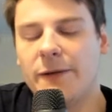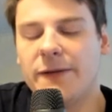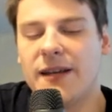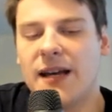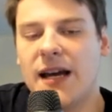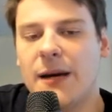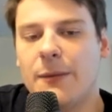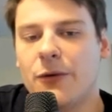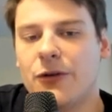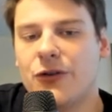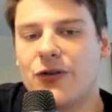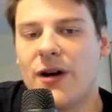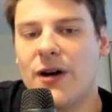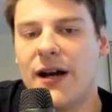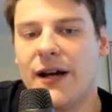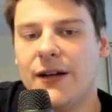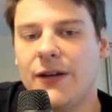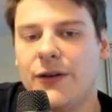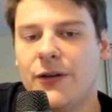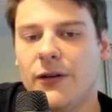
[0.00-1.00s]
time on
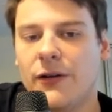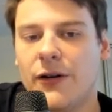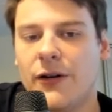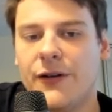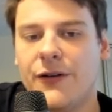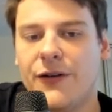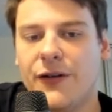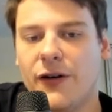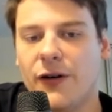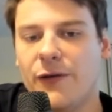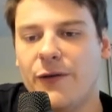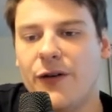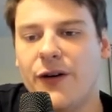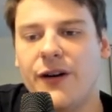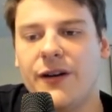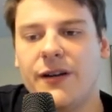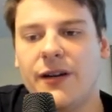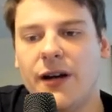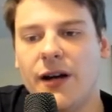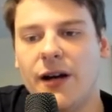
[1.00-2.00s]
trying to learn to
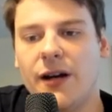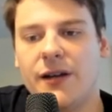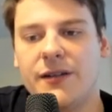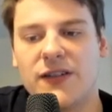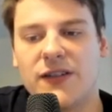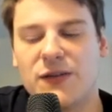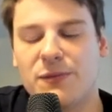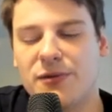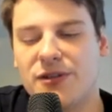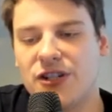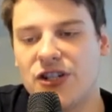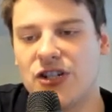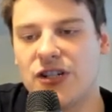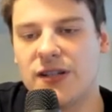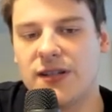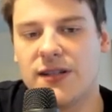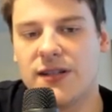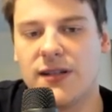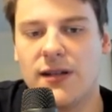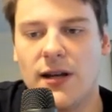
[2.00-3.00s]
convert such
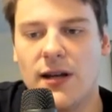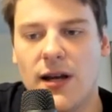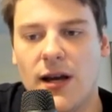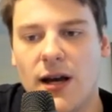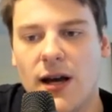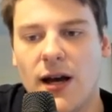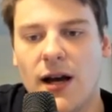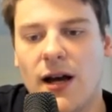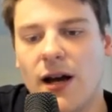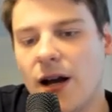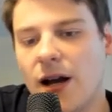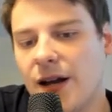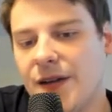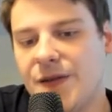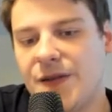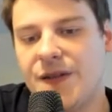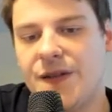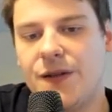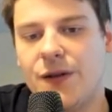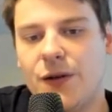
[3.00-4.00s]
positions
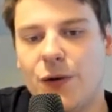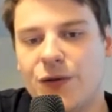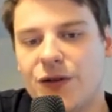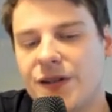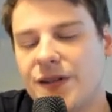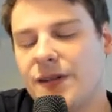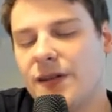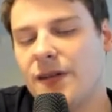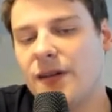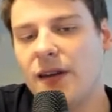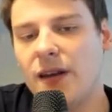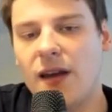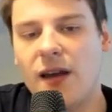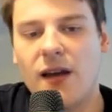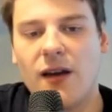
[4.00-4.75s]
because you know just